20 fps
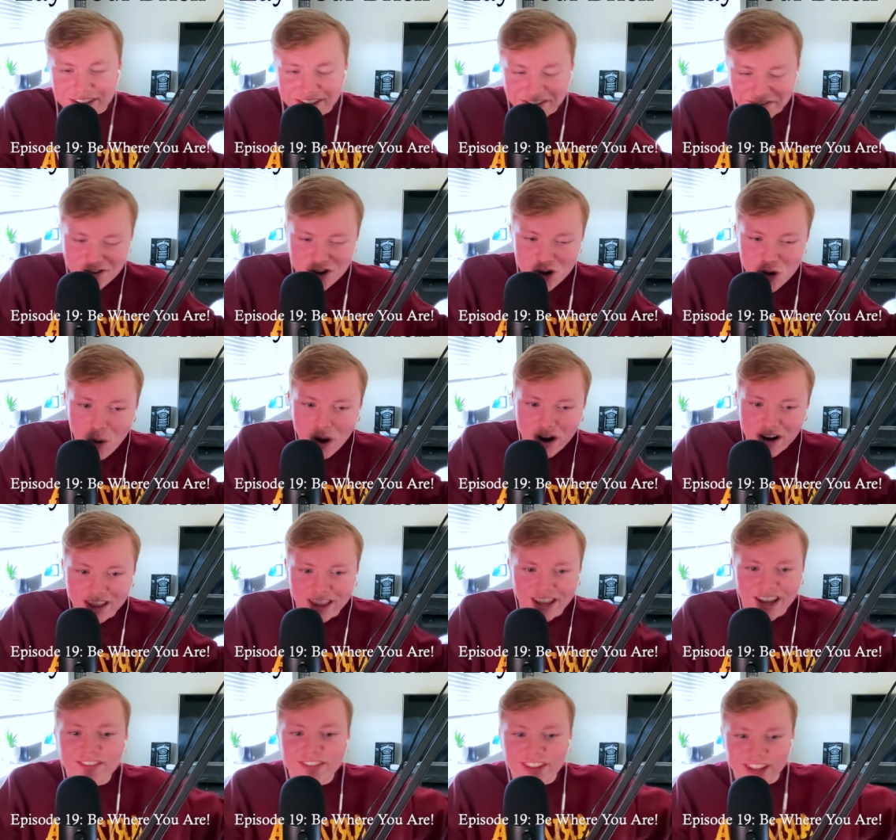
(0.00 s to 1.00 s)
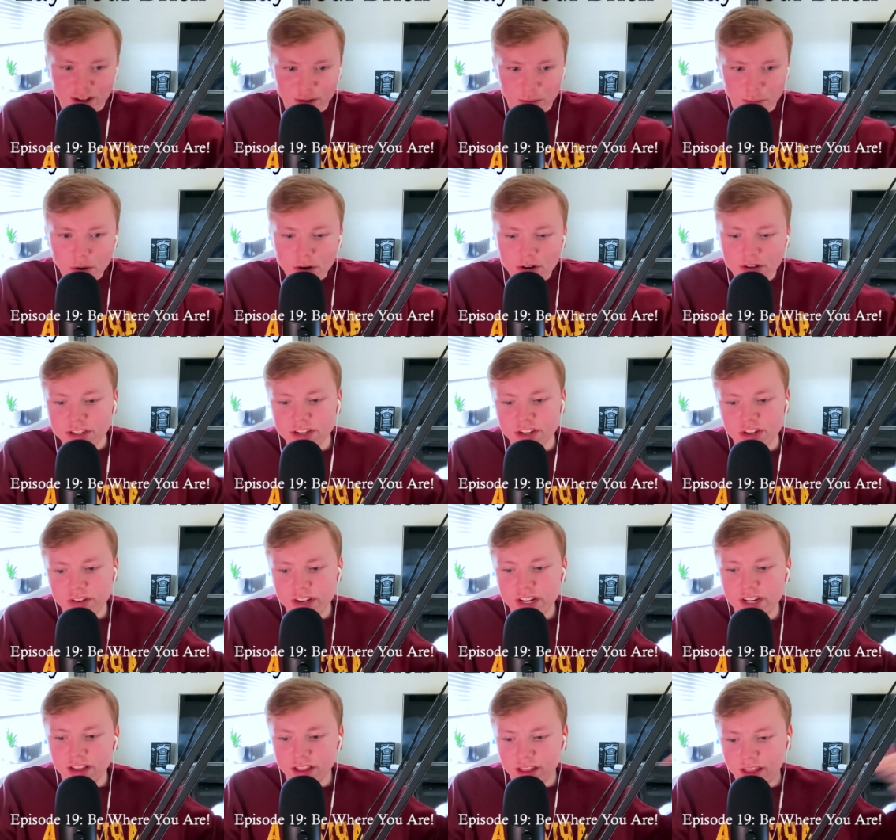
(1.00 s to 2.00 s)
If you want to love that other person, you
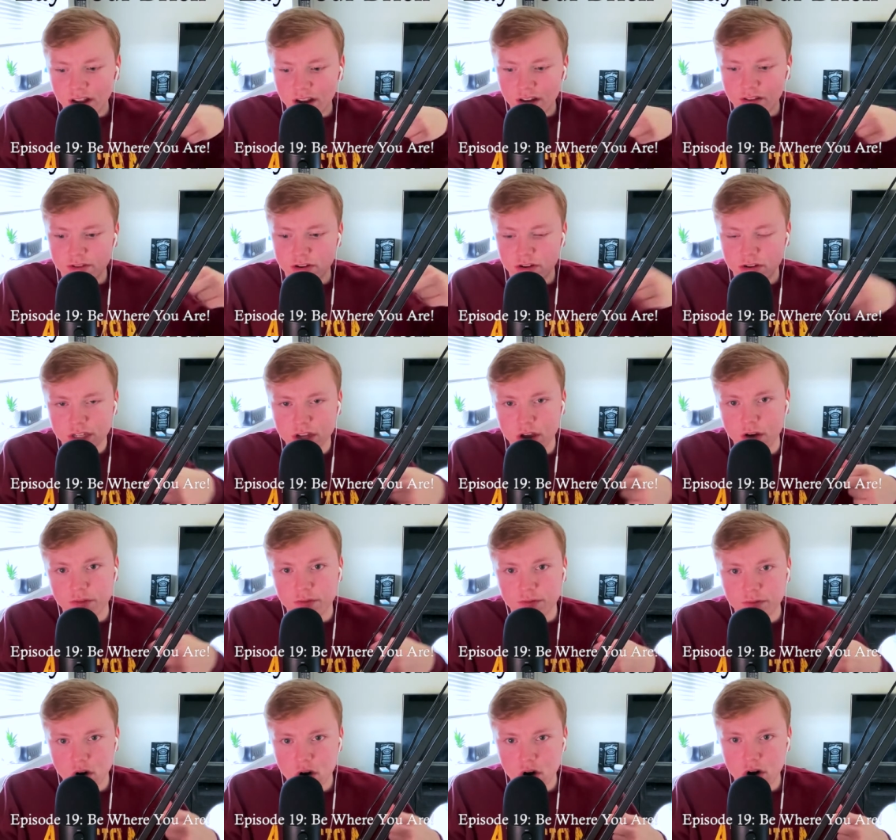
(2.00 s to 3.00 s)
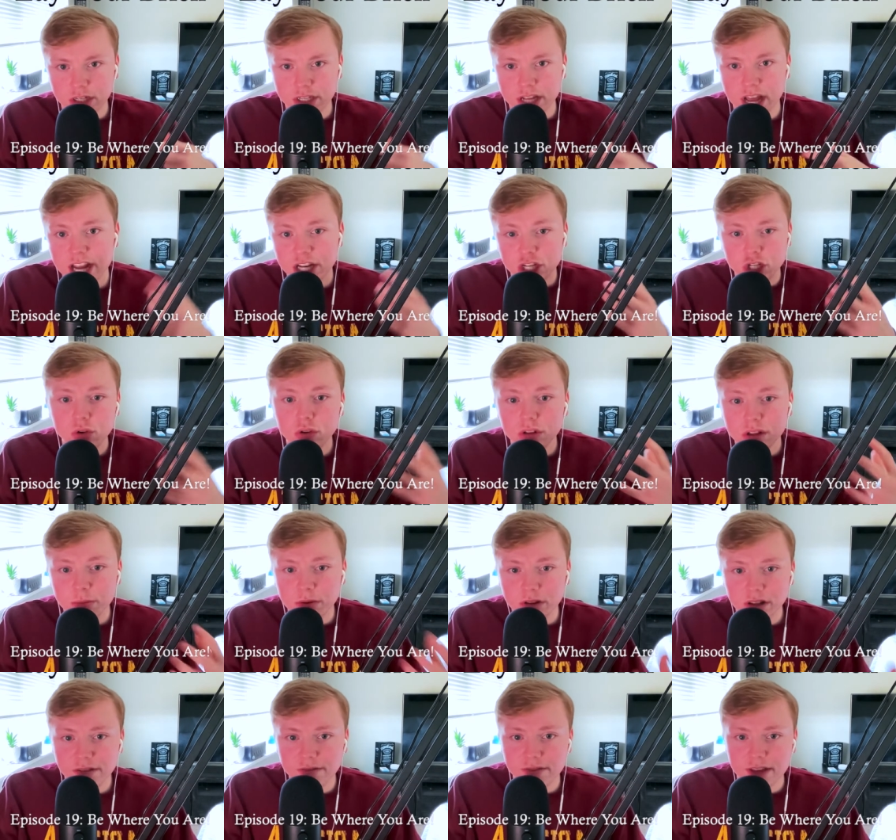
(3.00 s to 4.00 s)
need to love yourself first. I truly
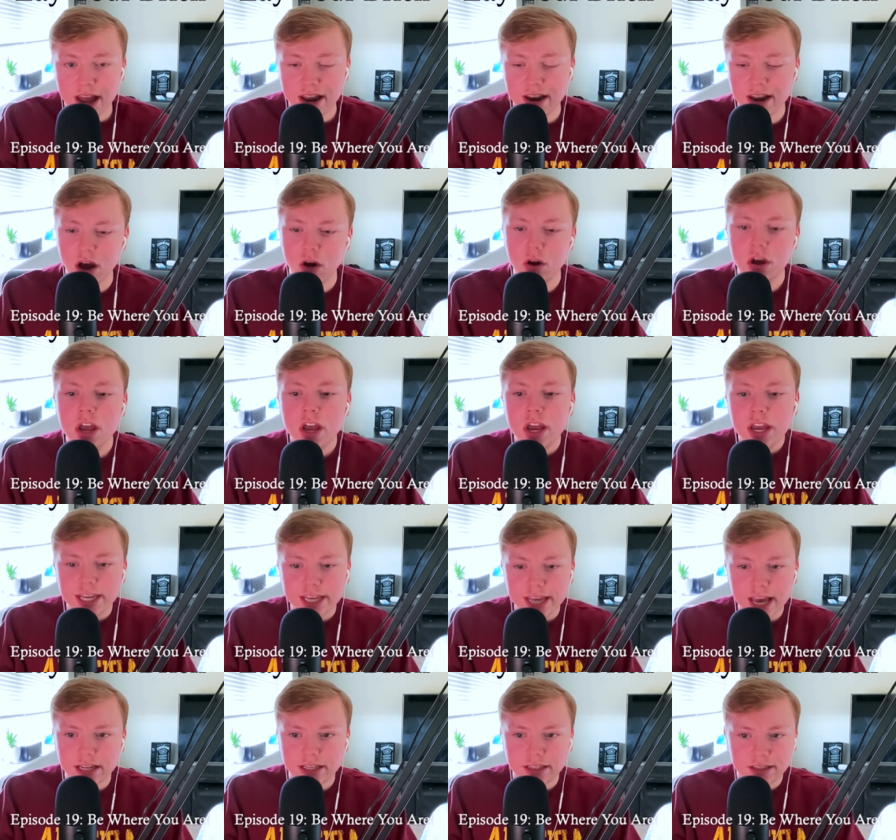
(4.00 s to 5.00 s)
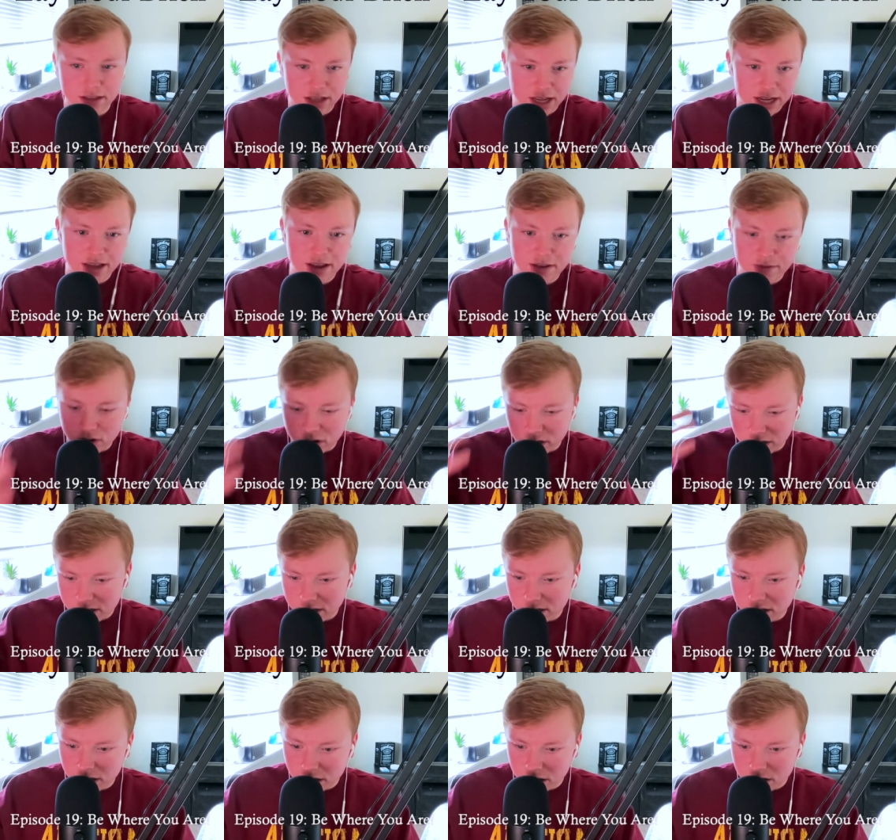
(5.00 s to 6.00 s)
believe that. Now, yes, like if you listen
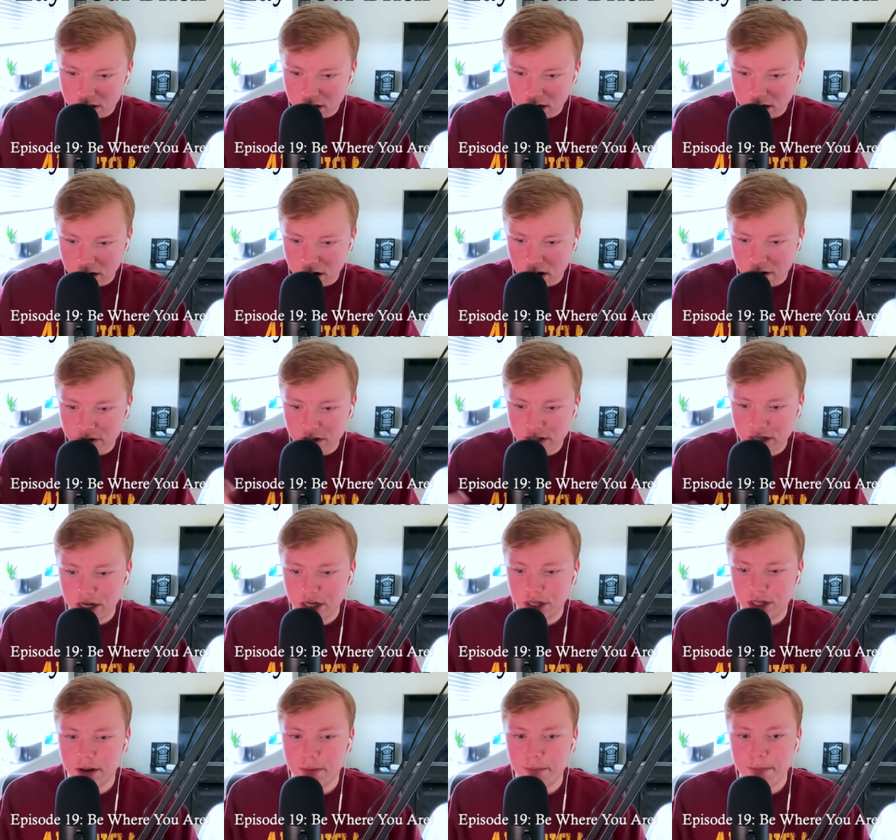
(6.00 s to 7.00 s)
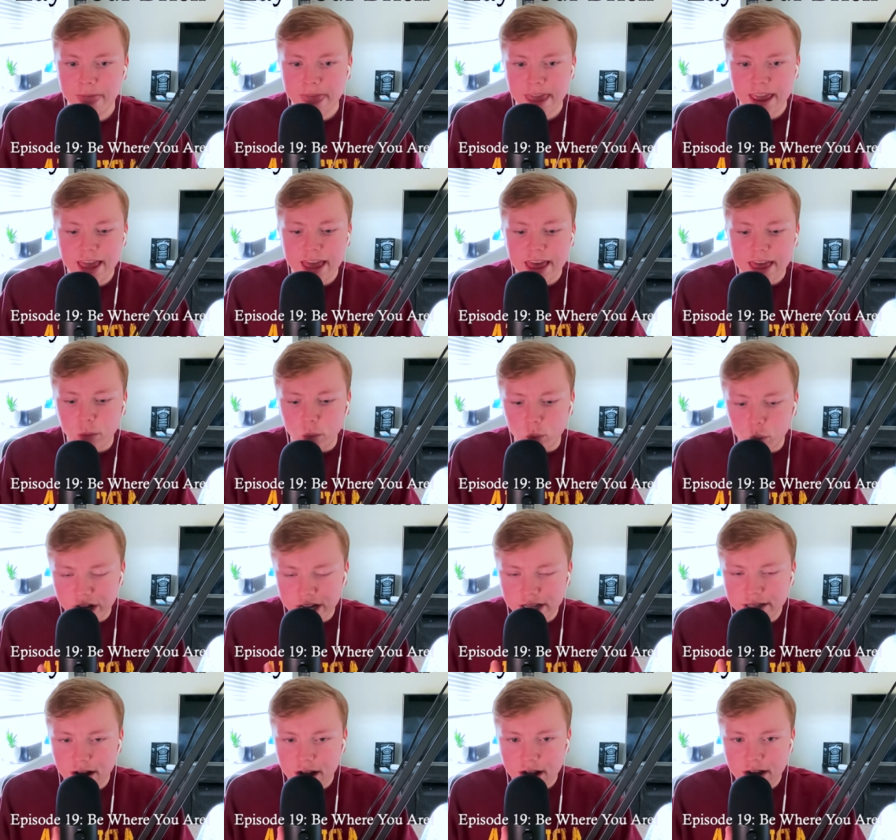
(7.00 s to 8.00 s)
to Claire's and I conversation, we
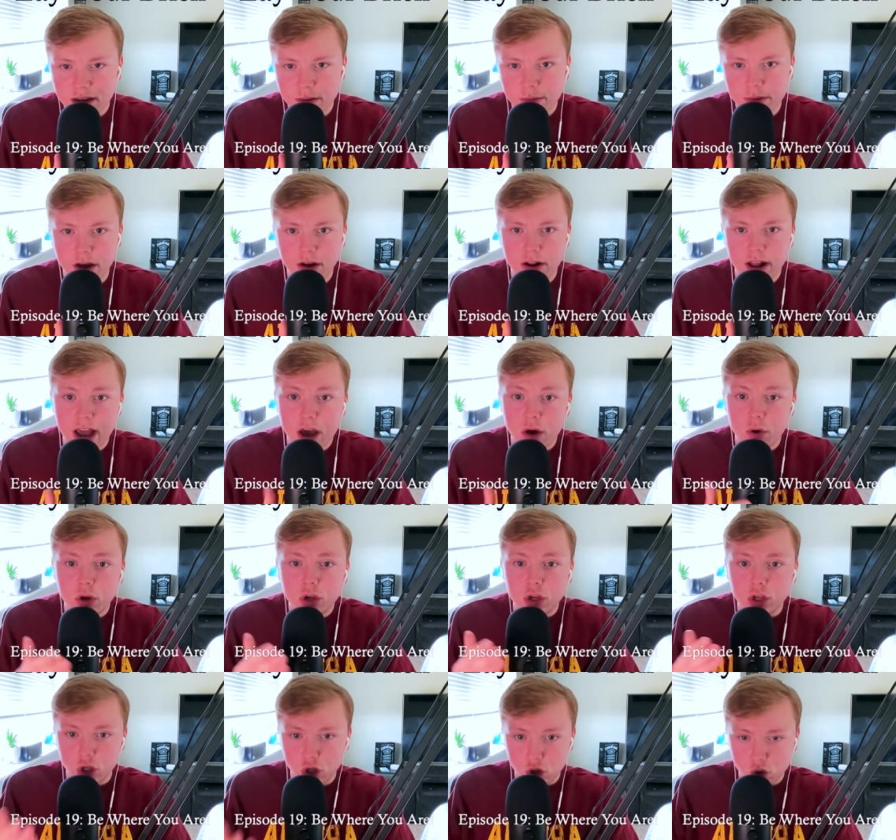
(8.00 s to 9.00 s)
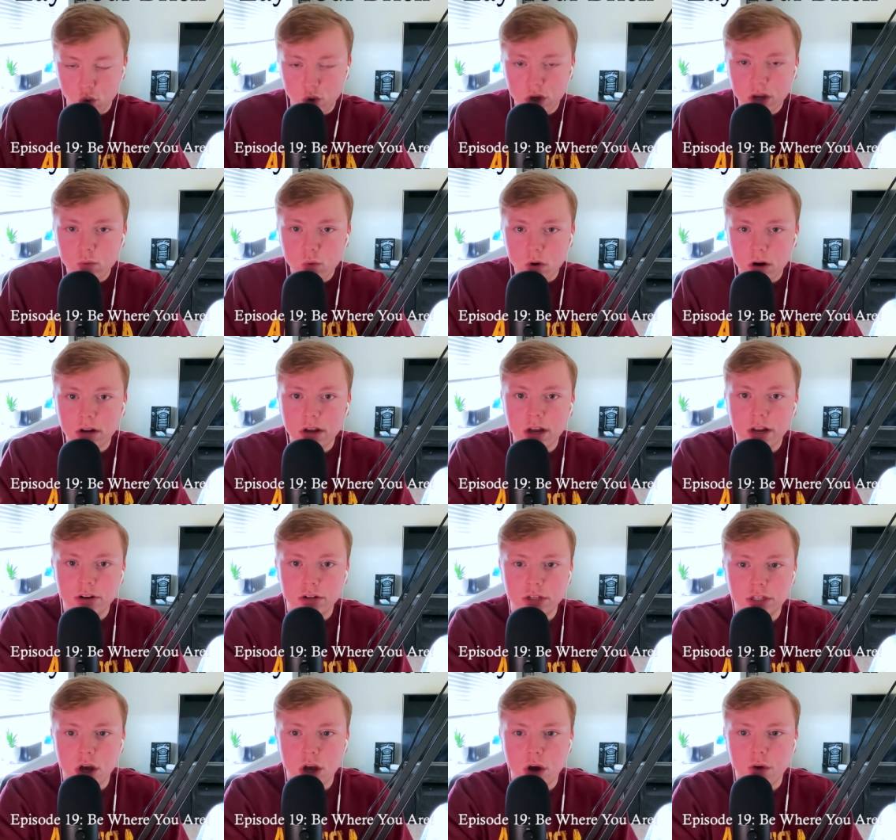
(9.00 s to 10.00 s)
talk about how you can work on
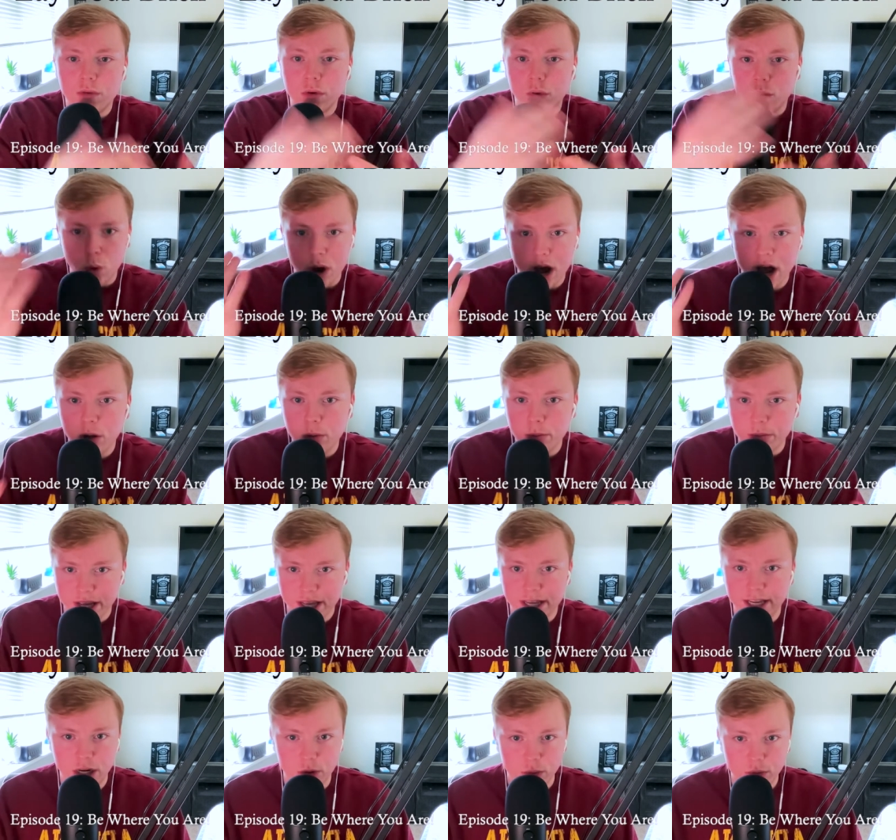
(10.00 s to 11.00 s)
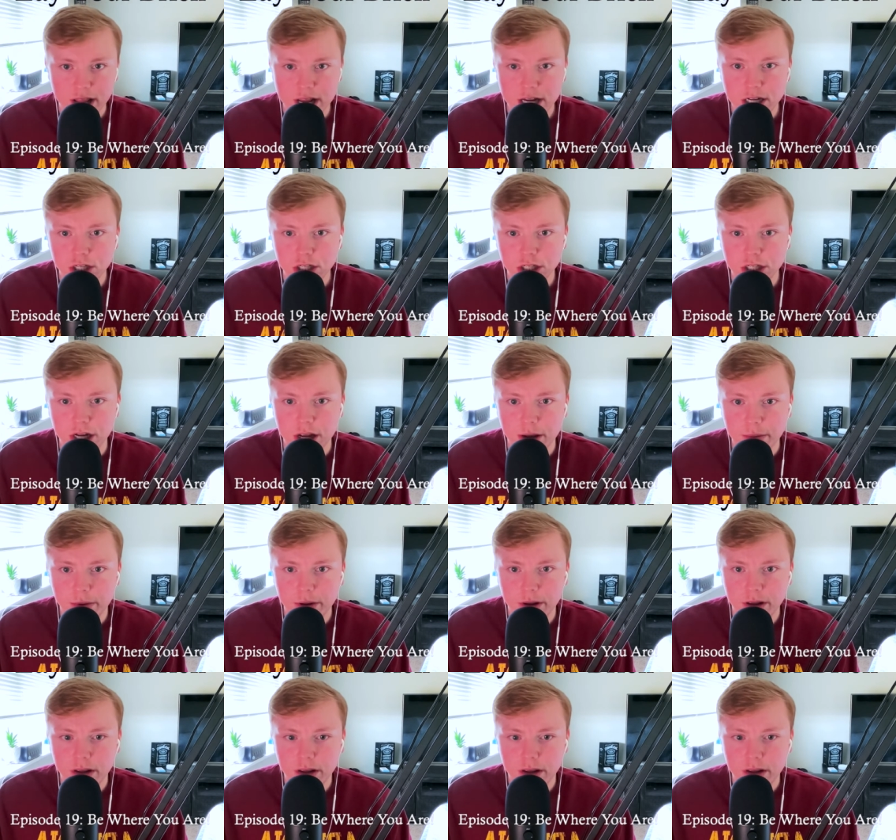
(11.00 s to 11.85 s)
yourself while being in a relationship.